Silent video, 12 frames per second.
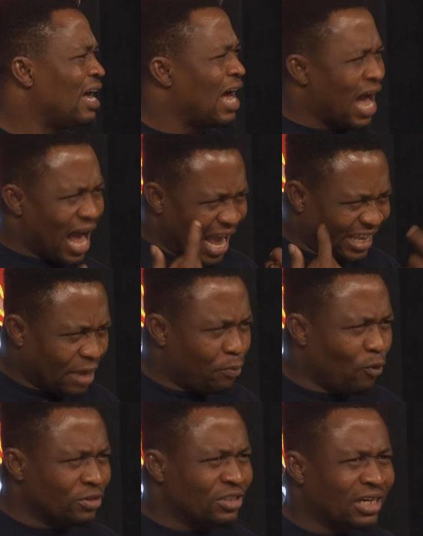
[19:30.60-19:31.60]
I keep
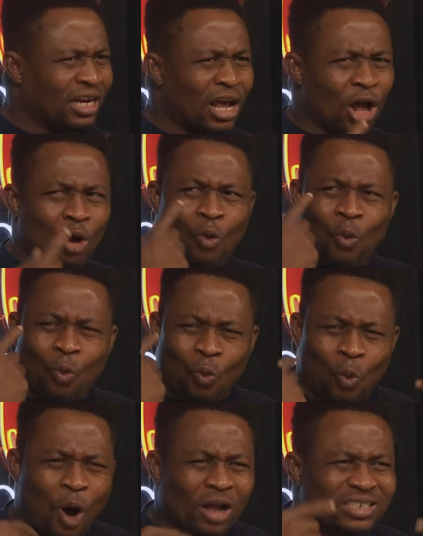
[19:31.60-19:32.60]
wondering,
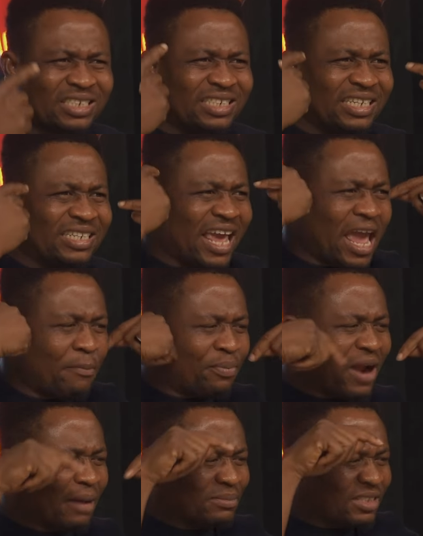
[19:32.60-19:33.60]
what did
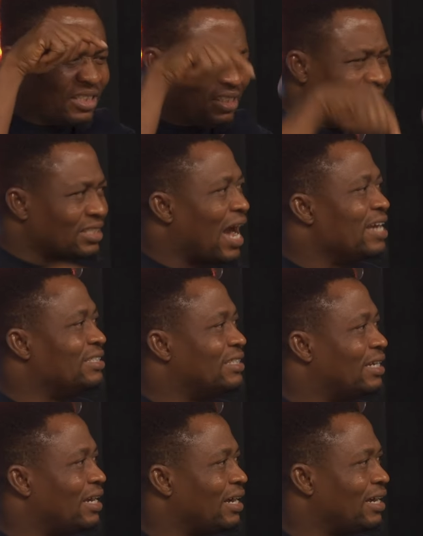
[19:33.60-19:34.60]
Abraham teach Isaac
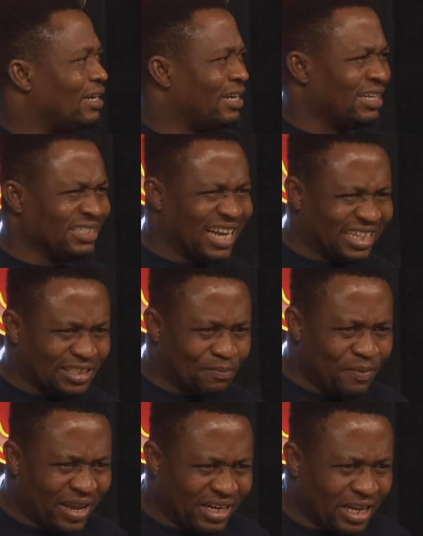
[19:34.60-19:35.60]
that
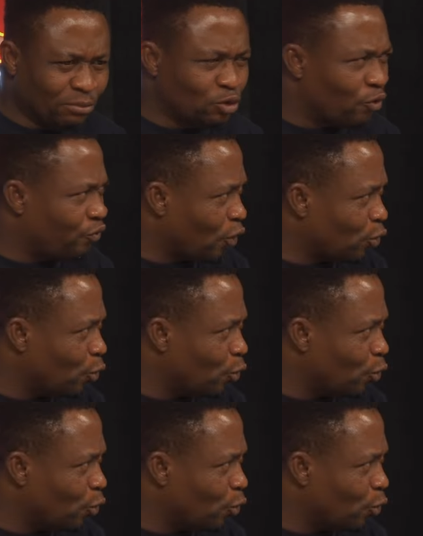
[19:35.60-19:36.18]
made him to follow,